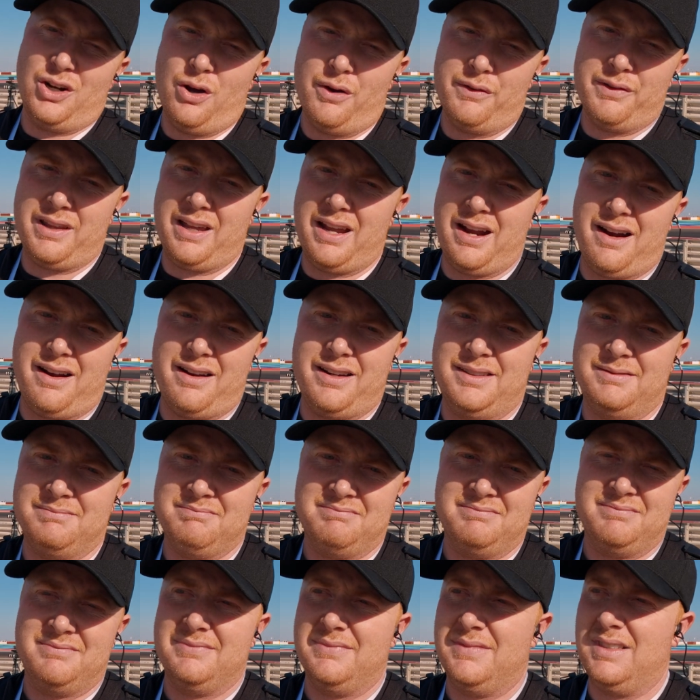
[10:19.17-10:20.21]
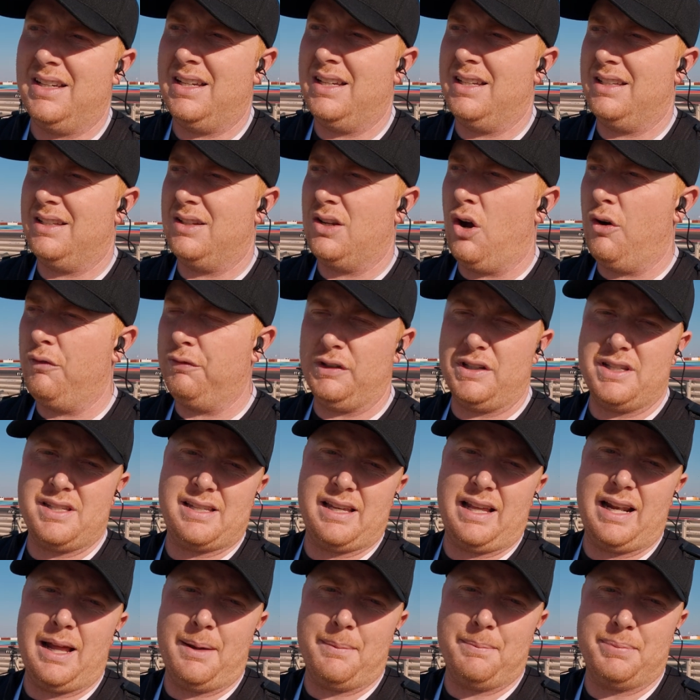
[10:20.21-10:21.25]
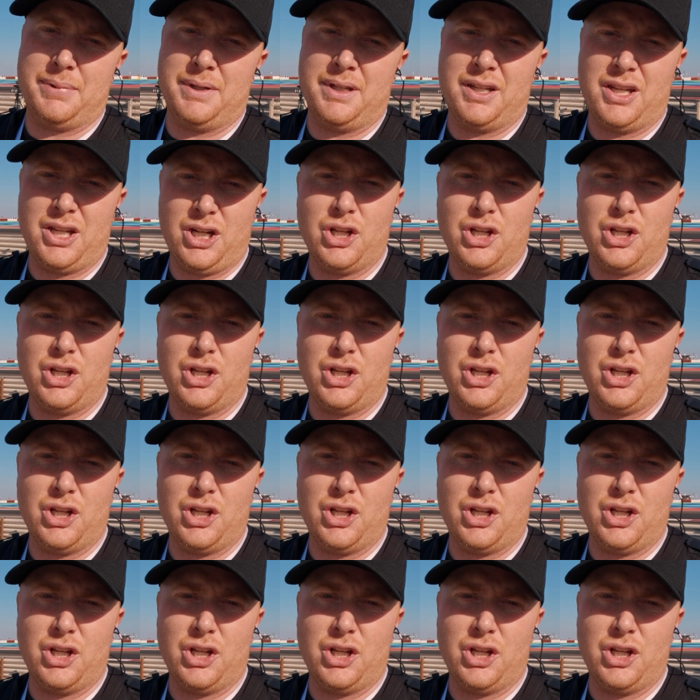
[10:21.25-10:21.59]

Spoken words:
over there and hopefully set up and